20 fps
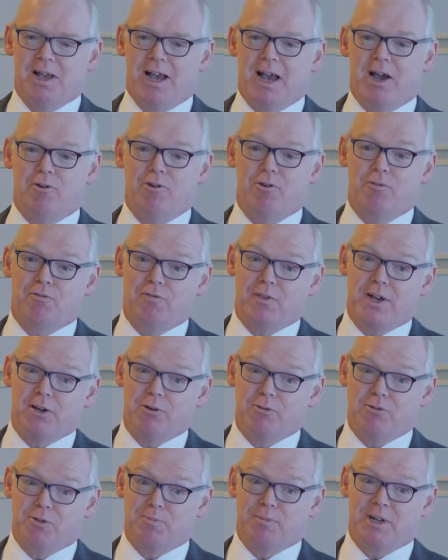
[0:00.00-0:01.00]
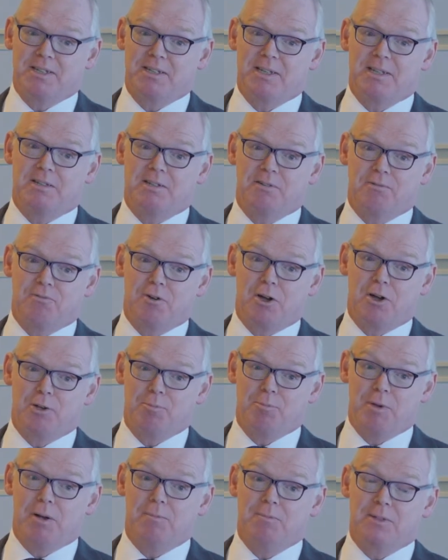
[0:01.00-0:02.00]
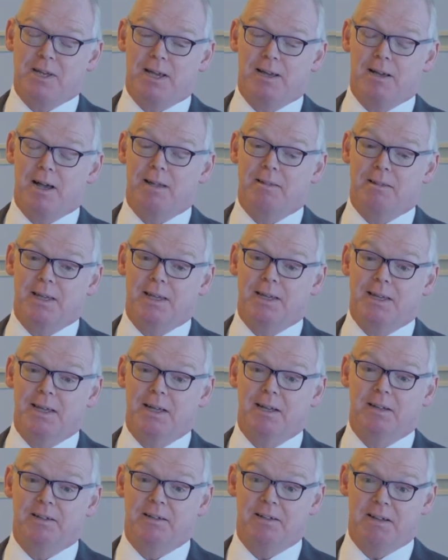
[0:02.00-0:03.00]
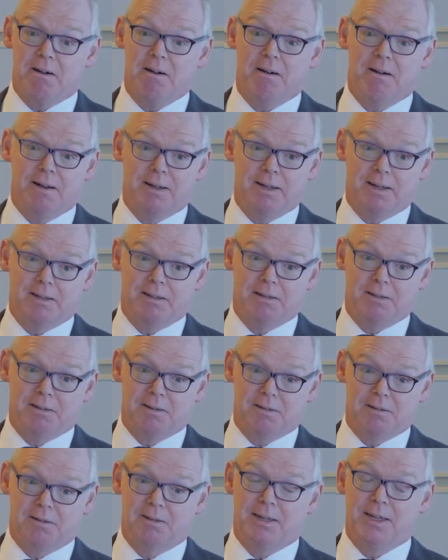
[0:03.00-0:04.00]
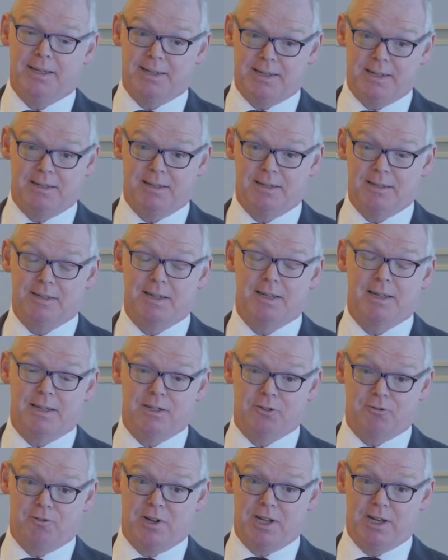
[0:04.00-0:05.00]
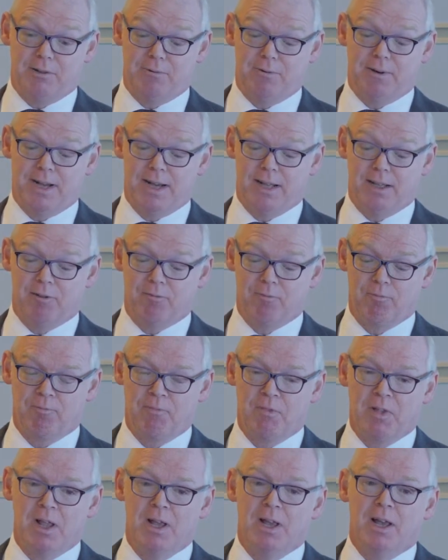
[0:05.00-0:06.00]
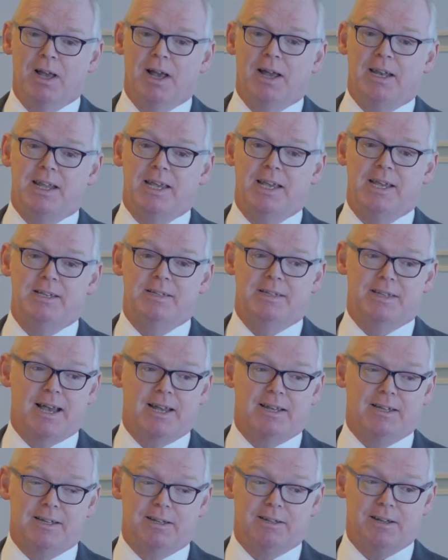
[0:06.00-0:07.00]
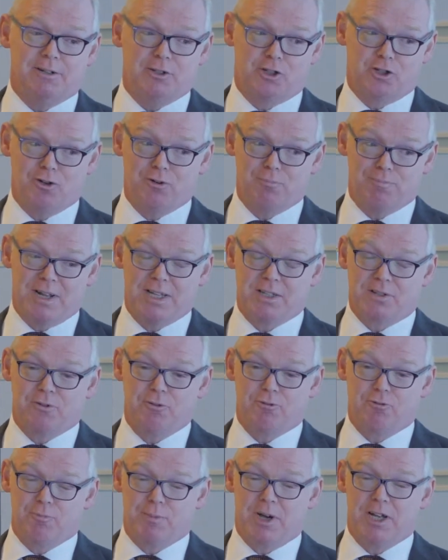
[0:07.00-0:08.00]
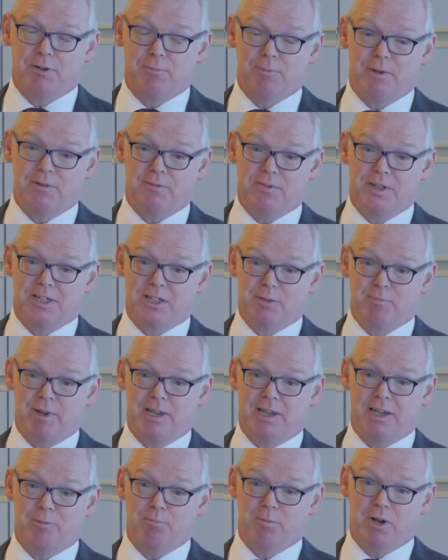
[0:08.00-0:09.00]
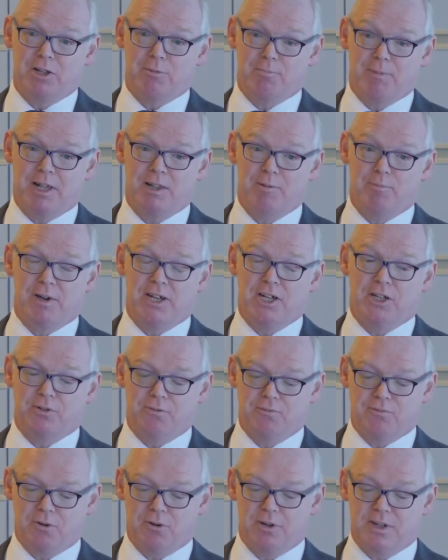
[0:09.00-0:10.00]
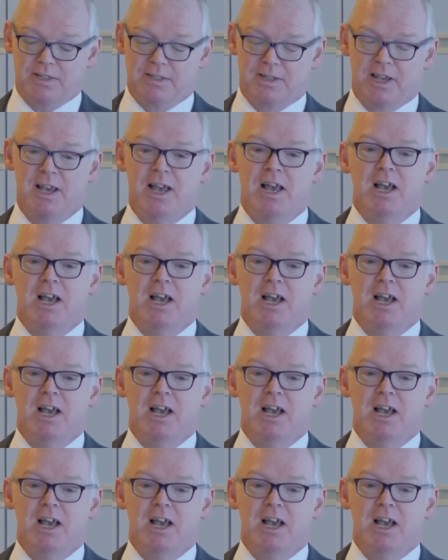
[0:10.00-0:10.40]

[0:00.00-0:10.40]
How it felt was my sister phoning me up saying, I think he'll die. He didn't, he's really well. And he said, and John Mansfield reminded me of this, speaking both about the patient voice,